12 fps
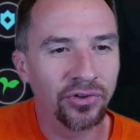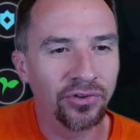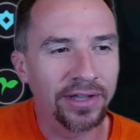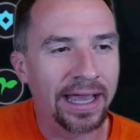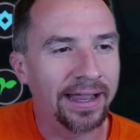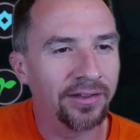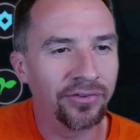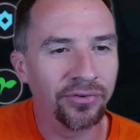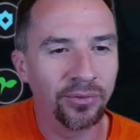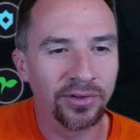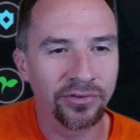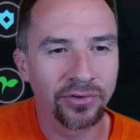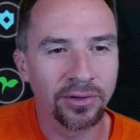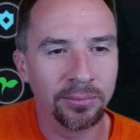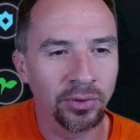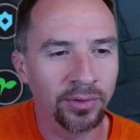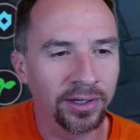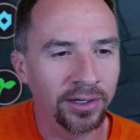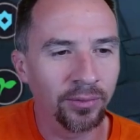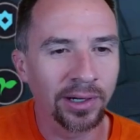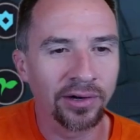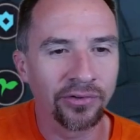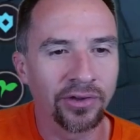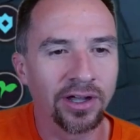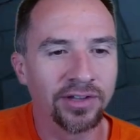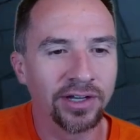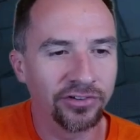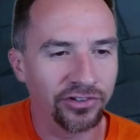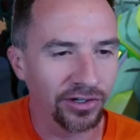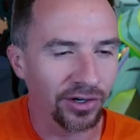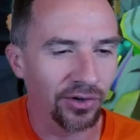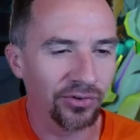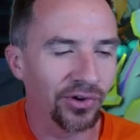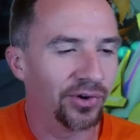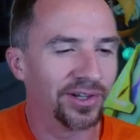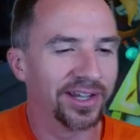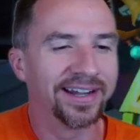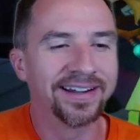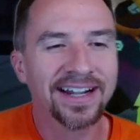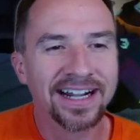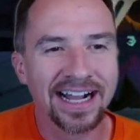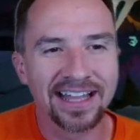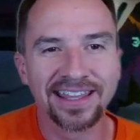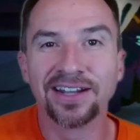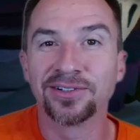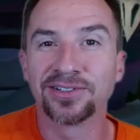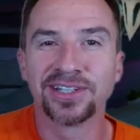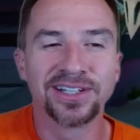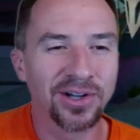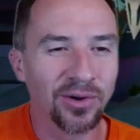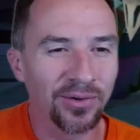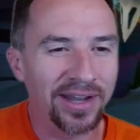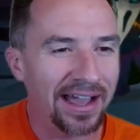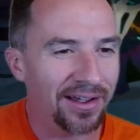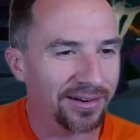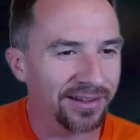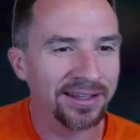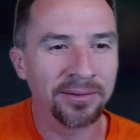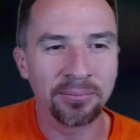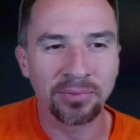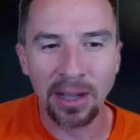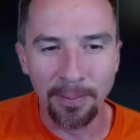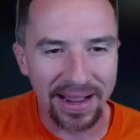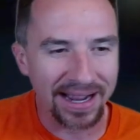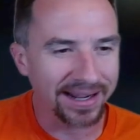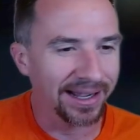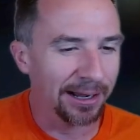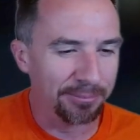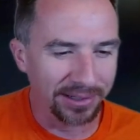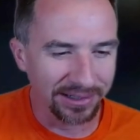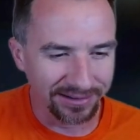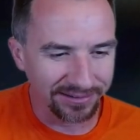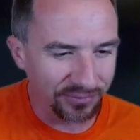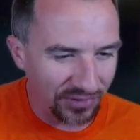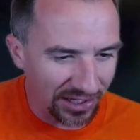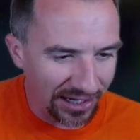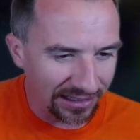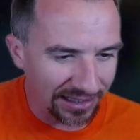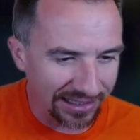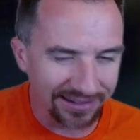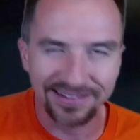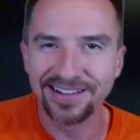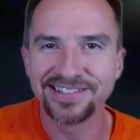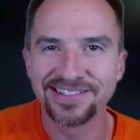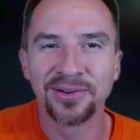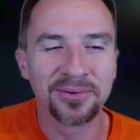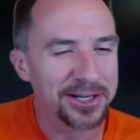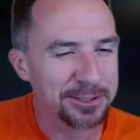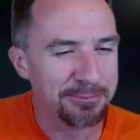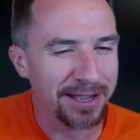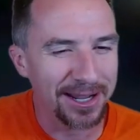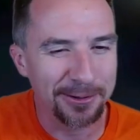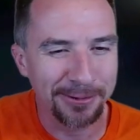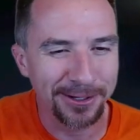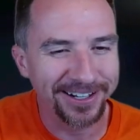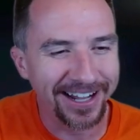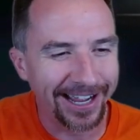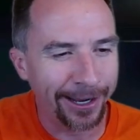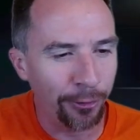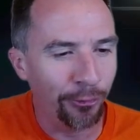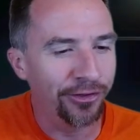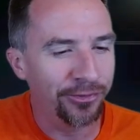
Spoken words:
die as soon as her immunity wears off. There she goes. Okay. I thought it was going to go down and then come back up and like it does in the rush battle, but I was